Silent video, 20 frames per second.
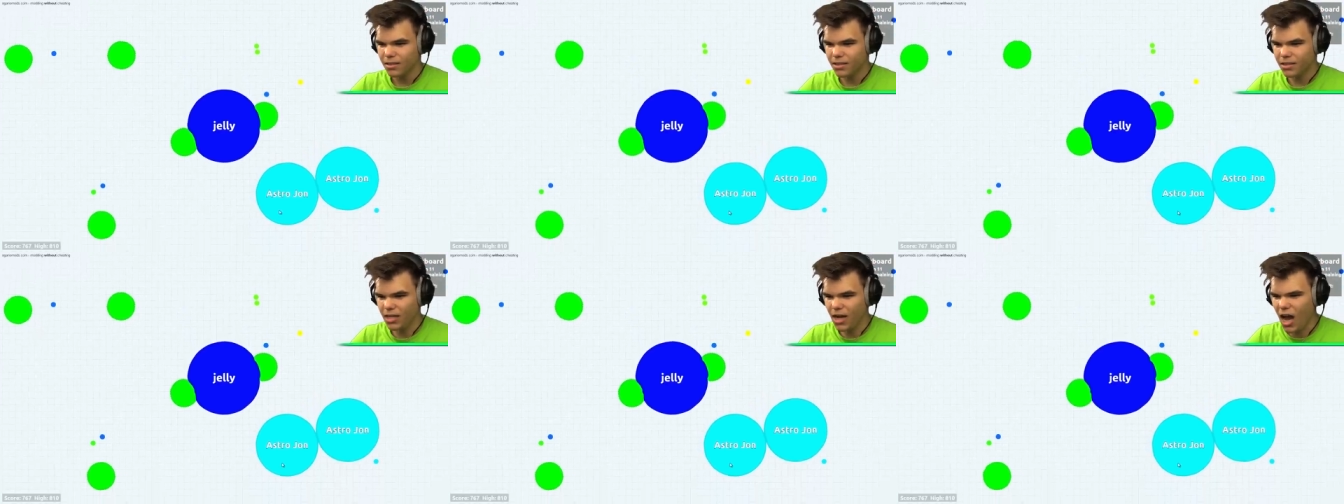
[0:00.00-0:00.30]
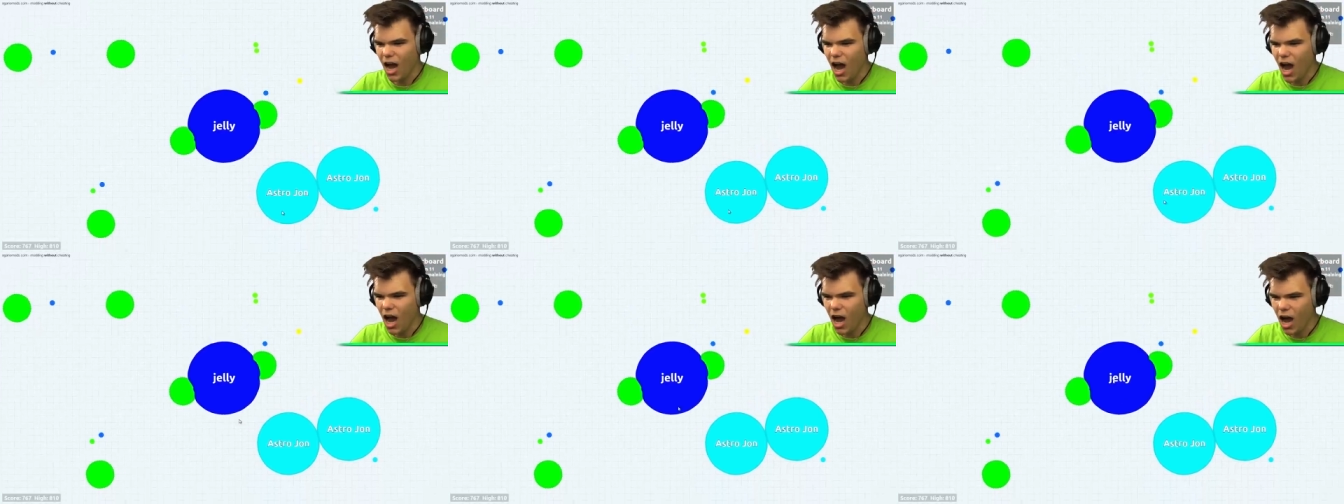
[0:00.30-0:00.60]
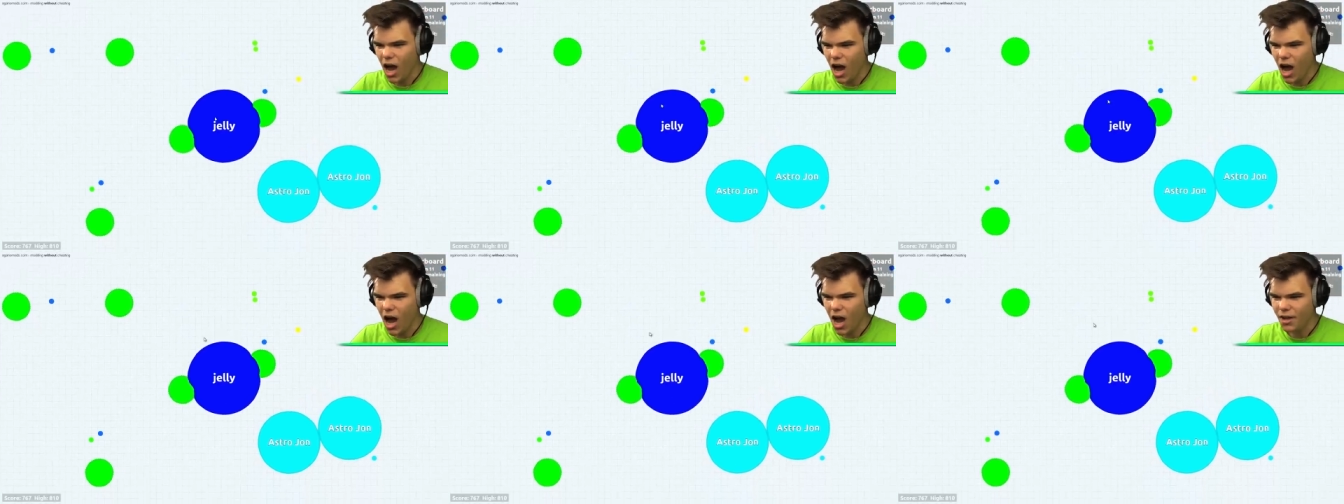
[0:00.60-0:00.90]

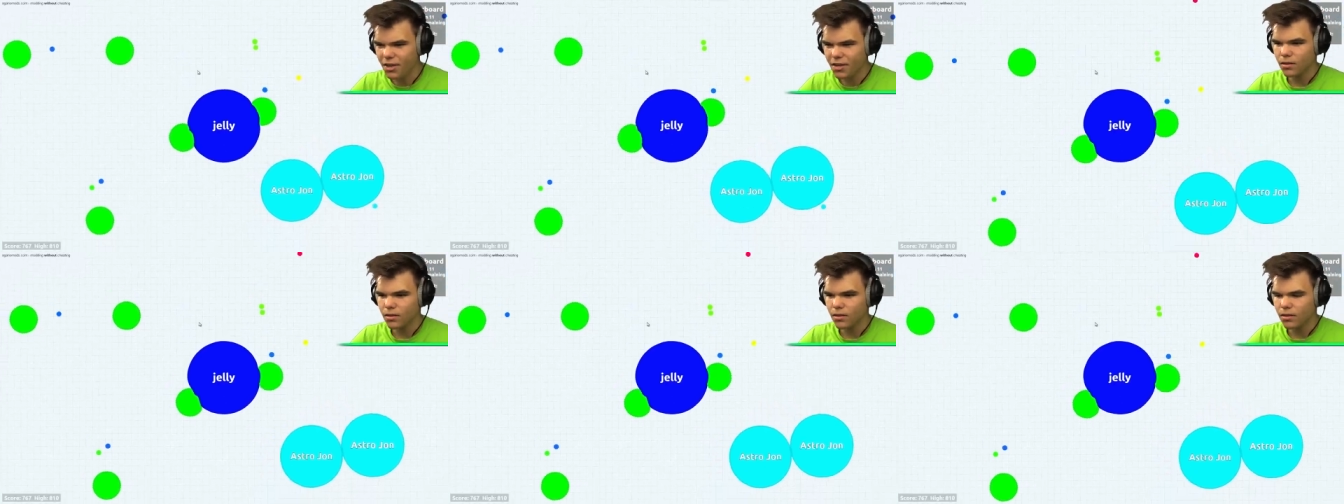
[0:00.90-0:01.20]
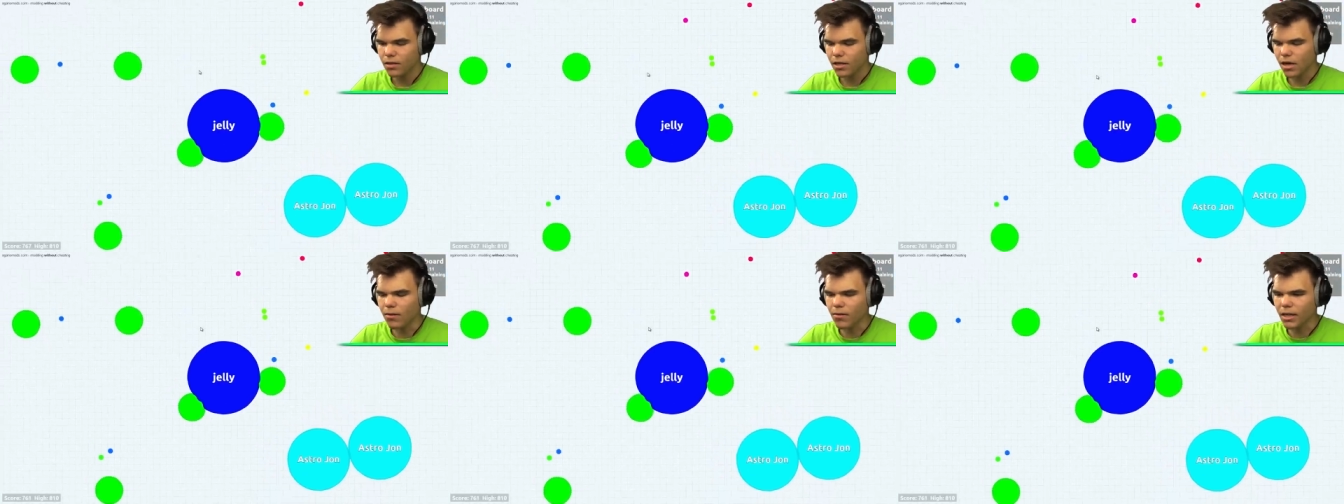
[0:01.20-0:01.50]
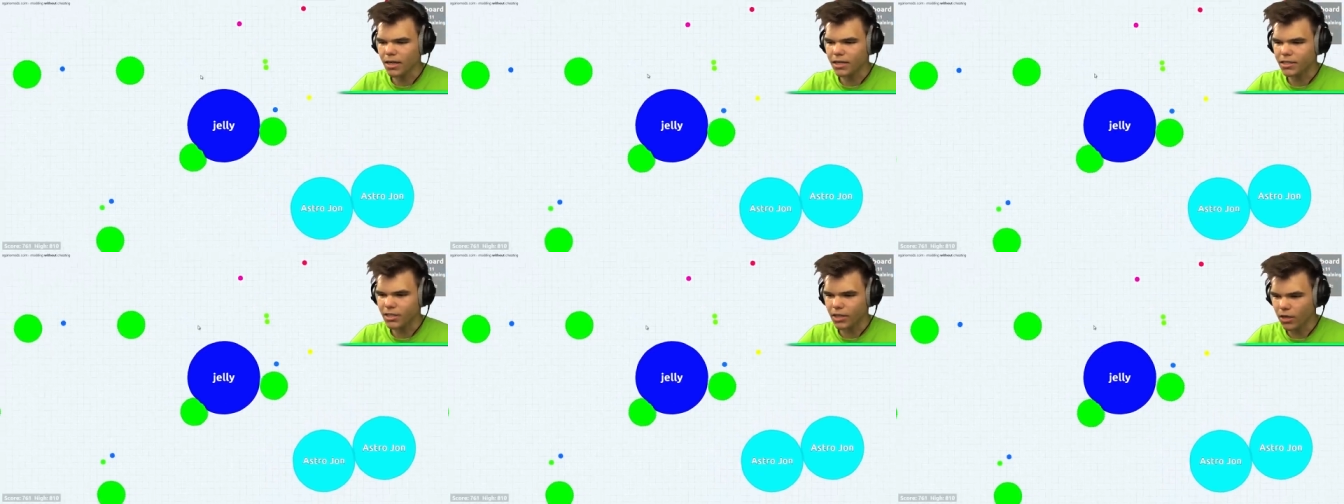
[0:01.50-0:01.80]
John! You know
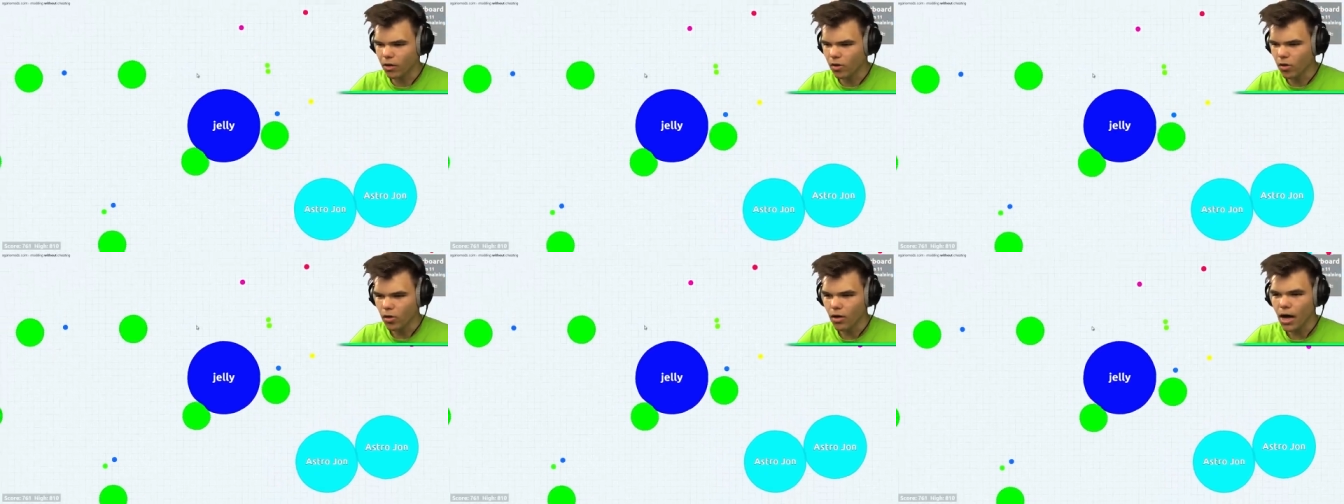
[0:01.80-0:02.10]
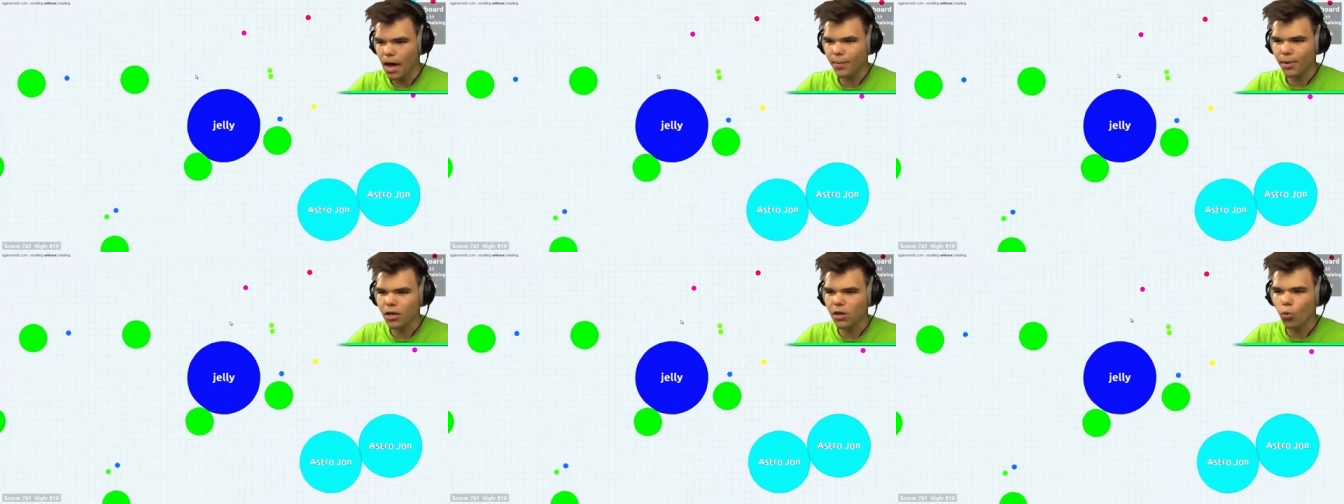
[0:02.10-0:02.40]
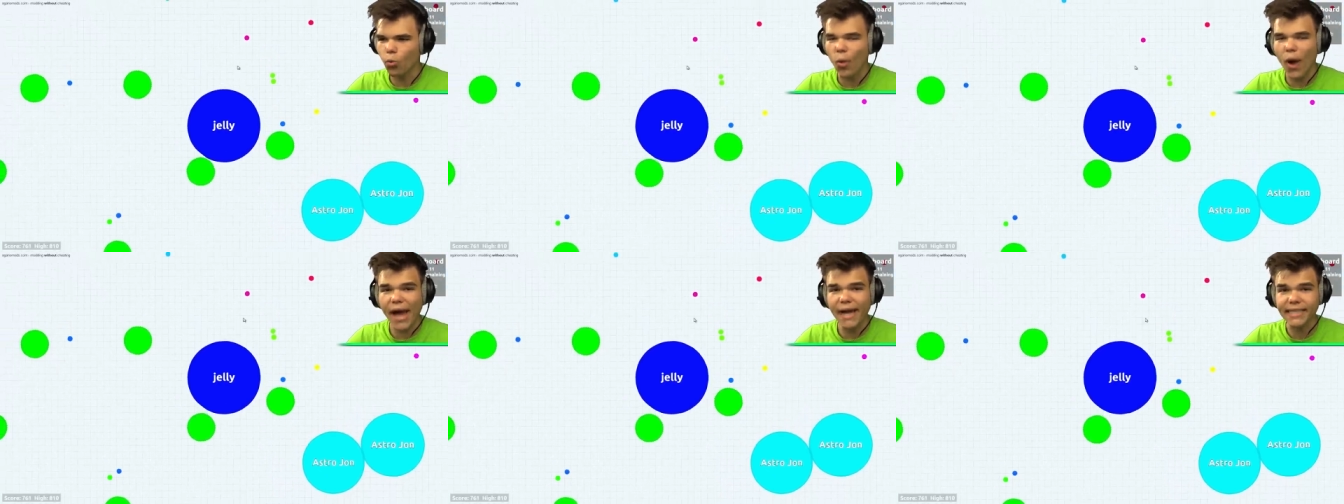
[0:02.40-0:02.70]
what I'm gonna do? I'm
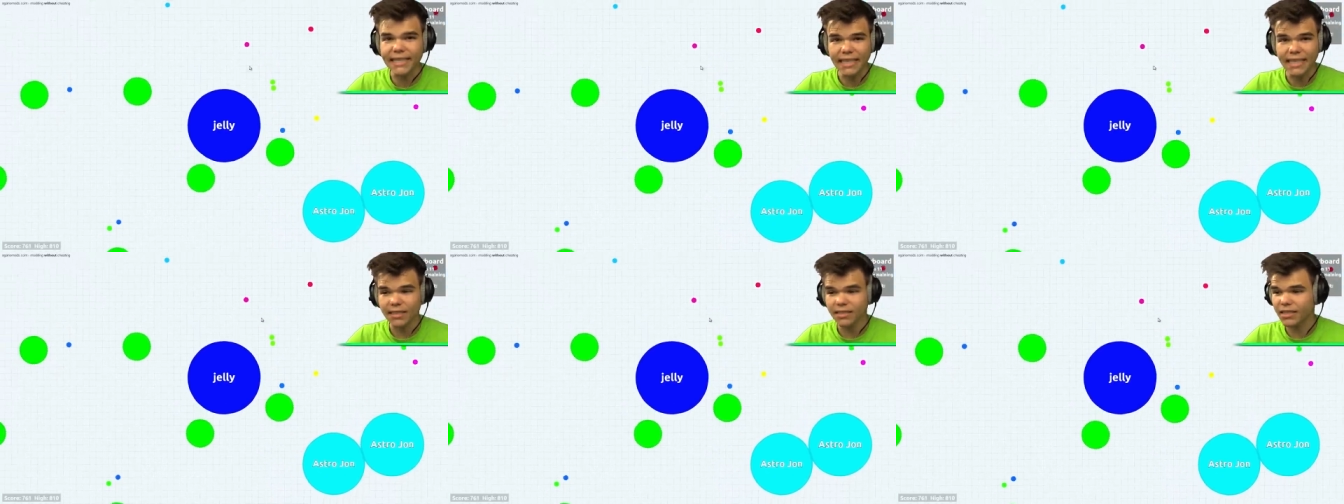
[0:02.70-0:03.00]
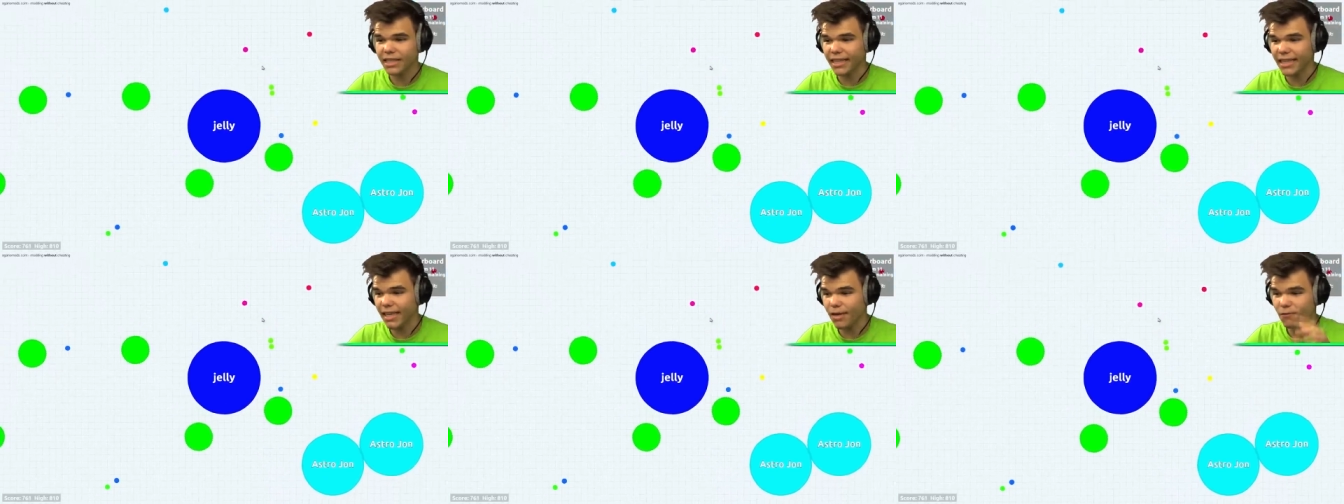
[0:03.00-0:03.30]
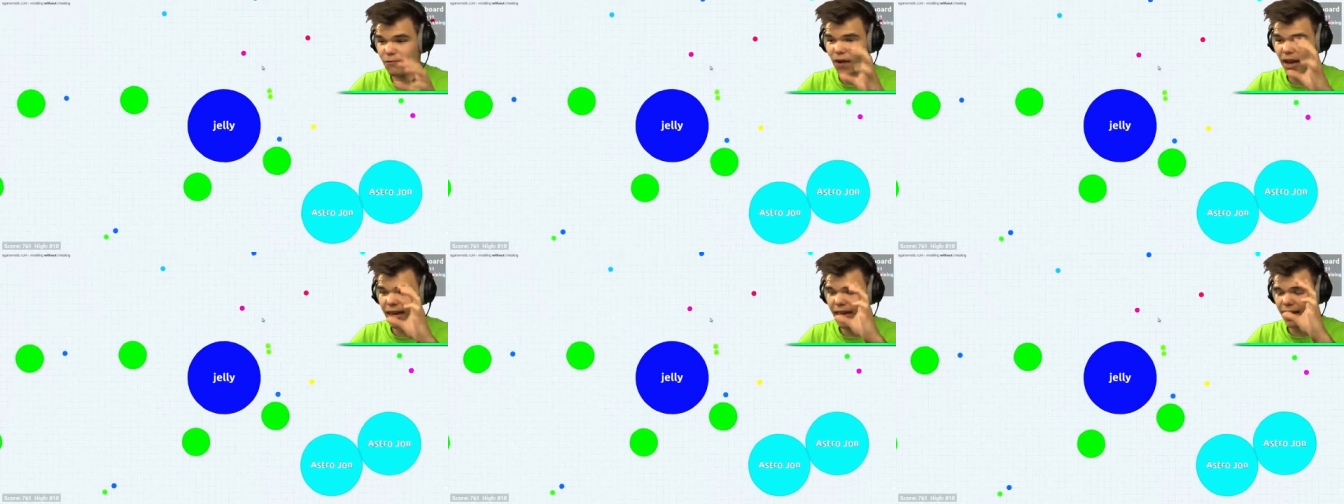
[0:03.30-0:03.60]
gonna wait till
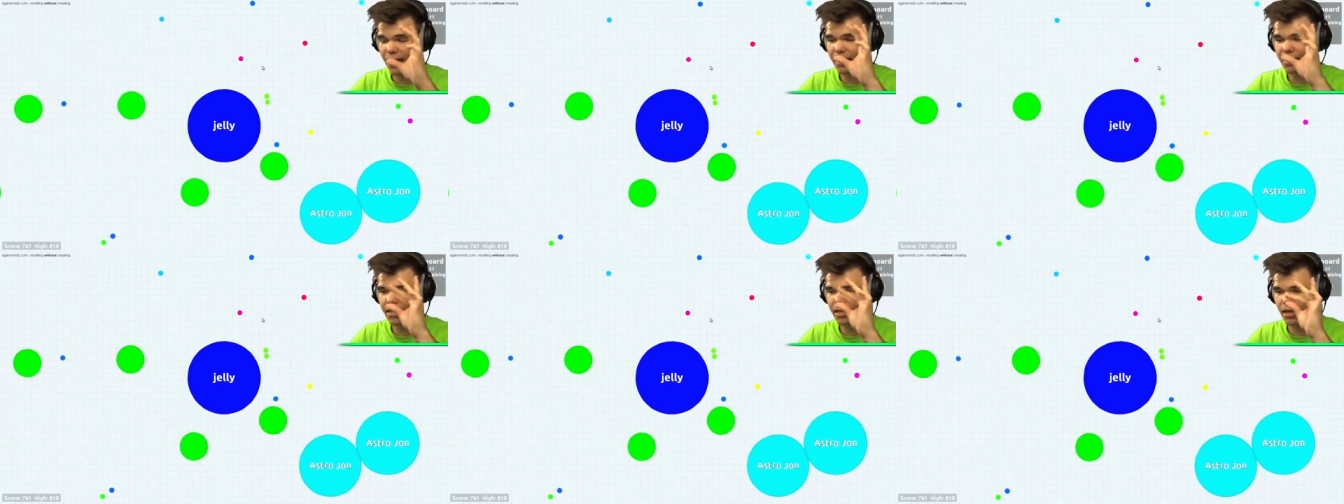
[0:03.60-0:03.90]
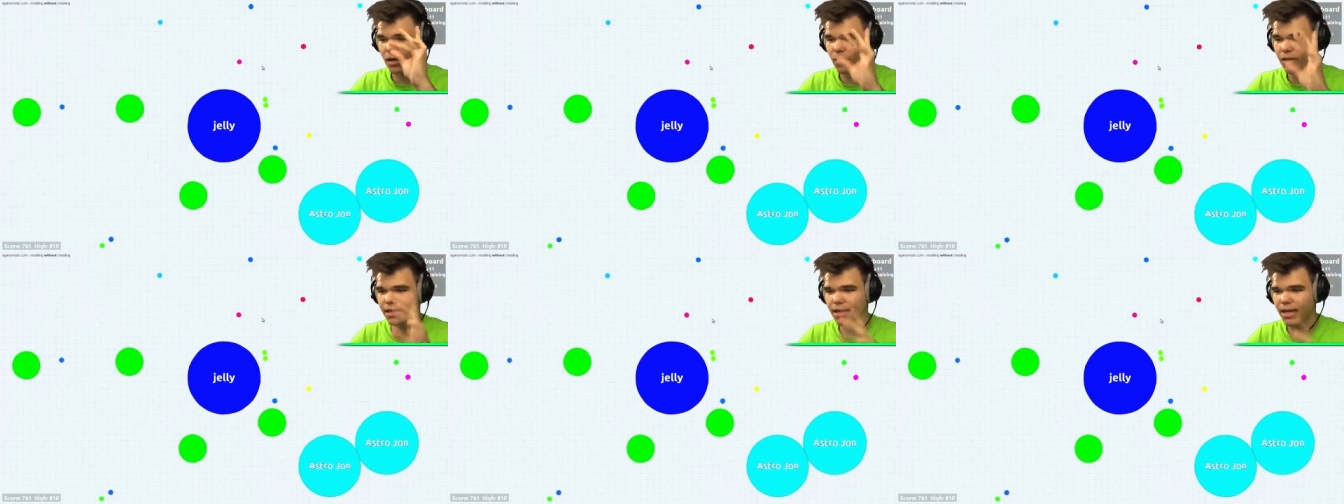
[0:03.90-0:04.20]
he fucking, you know,